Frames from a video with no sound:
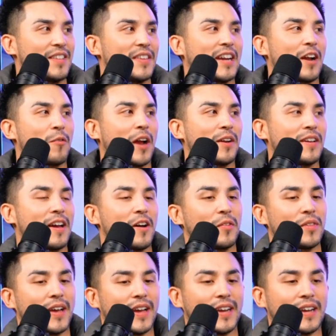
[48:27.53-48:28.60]
And then I write
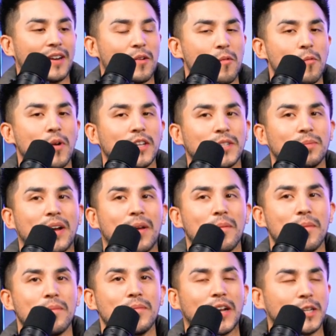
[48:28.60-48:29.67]
down like, what's my
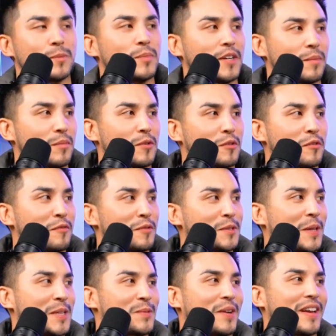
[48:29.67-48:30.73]
next big move?
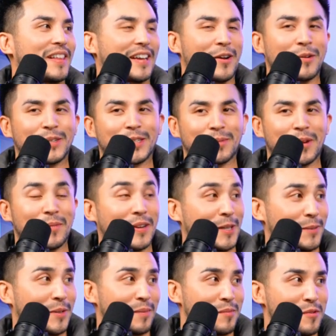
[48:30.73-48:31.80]
So that's why like I always think about my
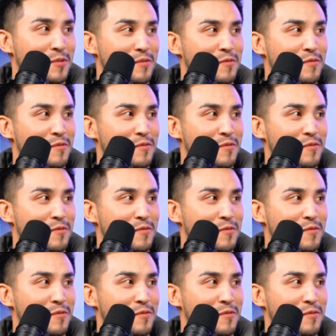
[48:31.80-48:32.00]
next big move.